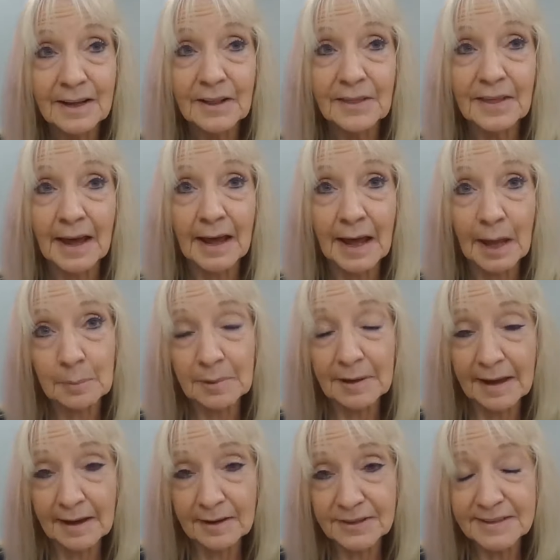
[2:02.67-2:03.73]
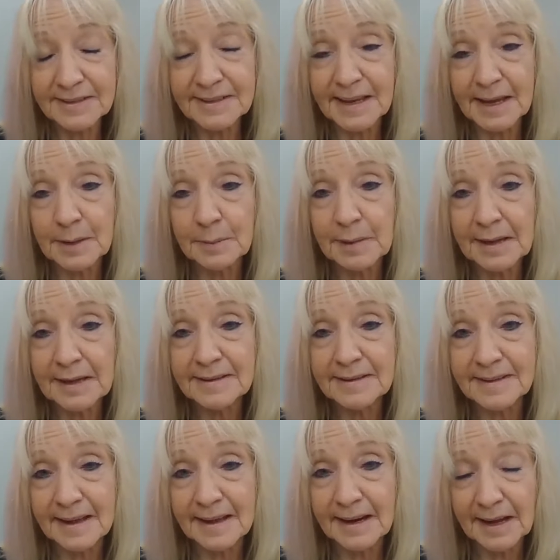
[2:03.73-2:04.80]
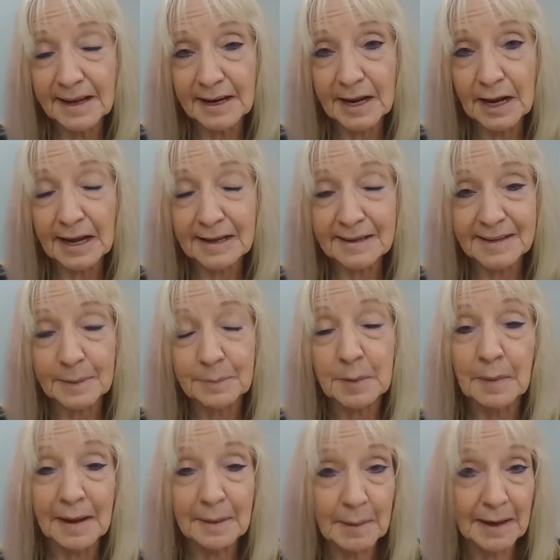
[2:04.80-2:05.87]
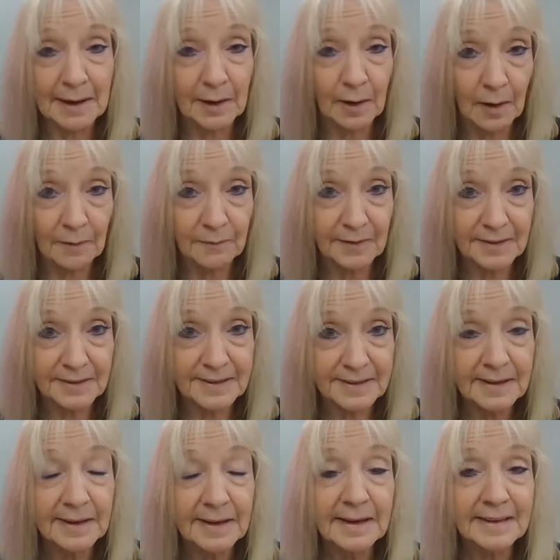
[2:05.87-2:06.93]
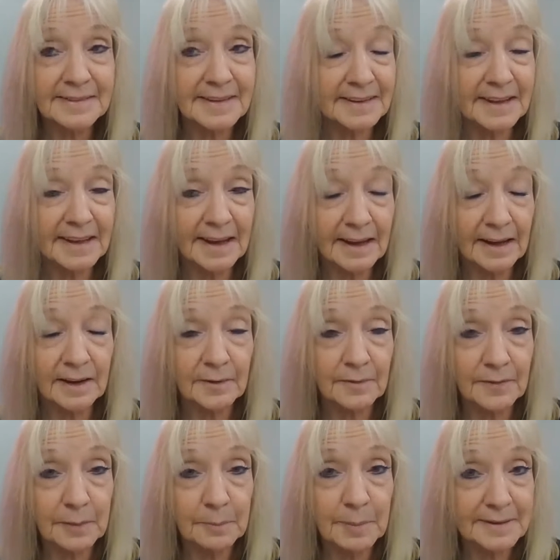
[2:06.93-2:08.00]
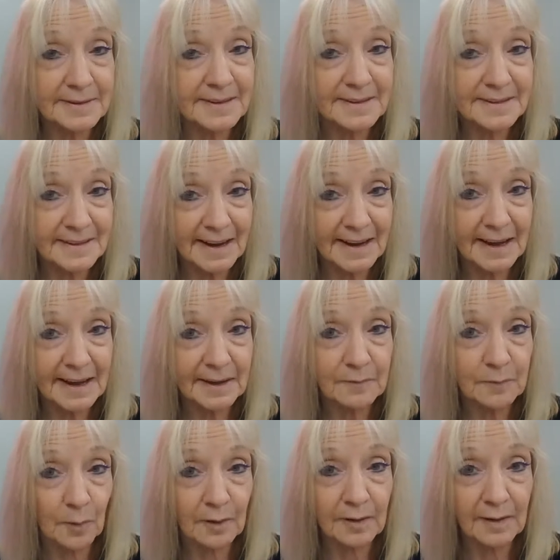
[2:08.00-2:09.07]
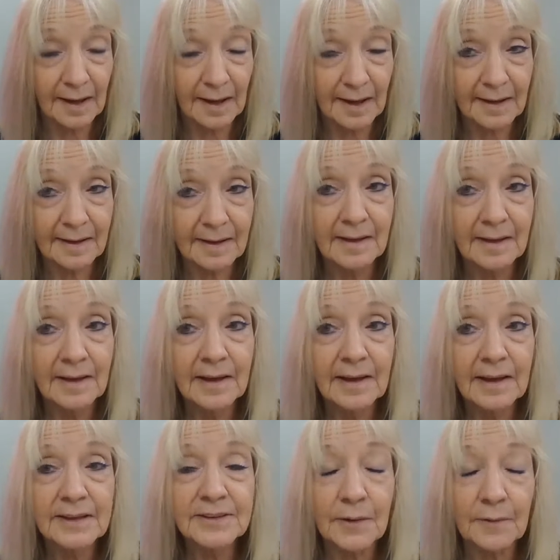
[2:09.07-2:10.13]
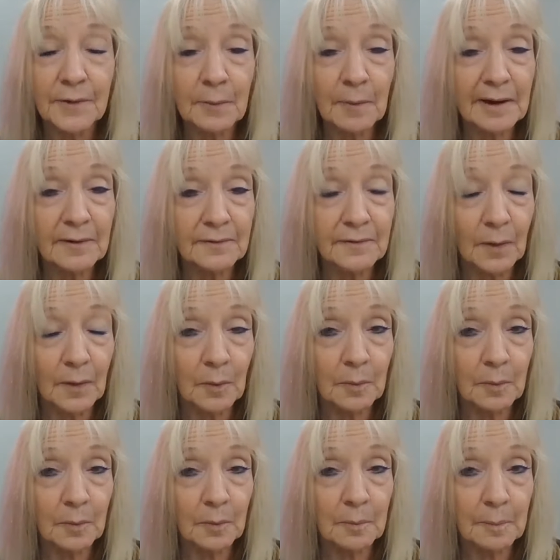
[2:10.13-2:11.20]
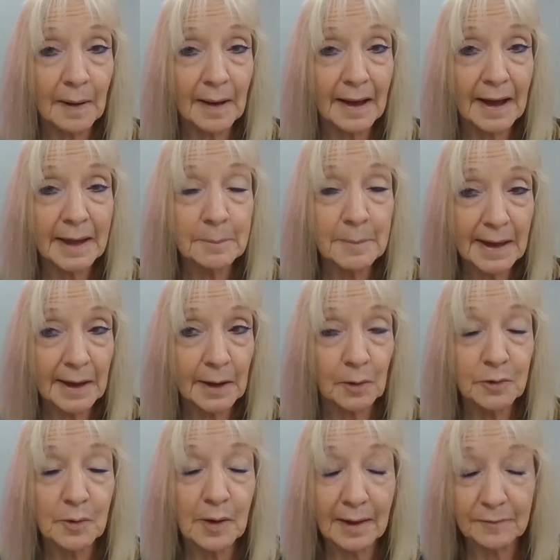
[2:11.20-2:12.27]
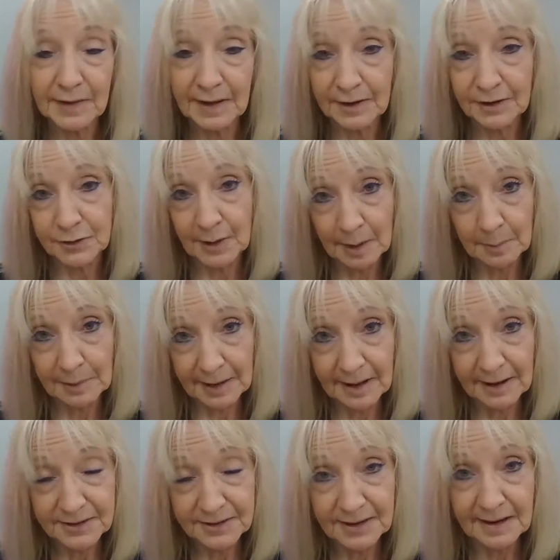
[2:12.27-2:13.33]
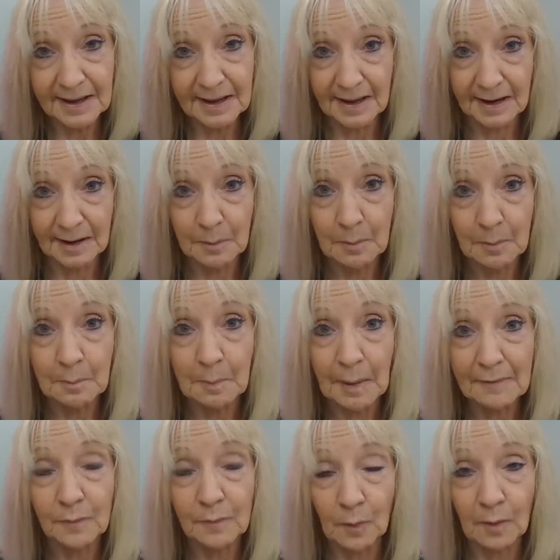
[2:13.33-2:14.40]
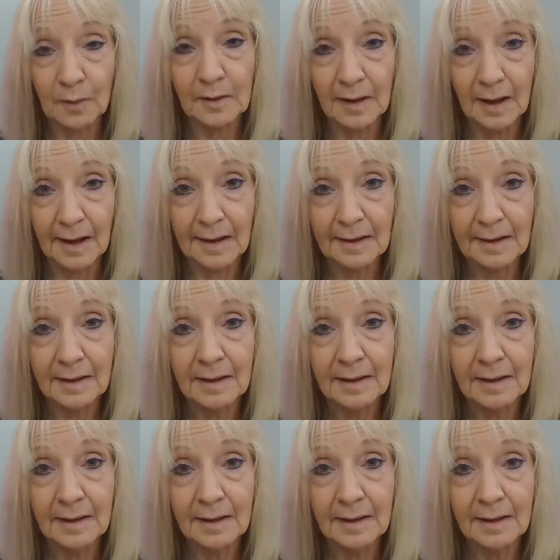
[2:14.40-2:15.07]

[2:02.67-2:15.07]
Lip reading: that applications can be sent in and accepted by my office. It's at the end of the business day, 4 o'clock. So if you want to vote by mail, you have to get your application in by 4 o'clock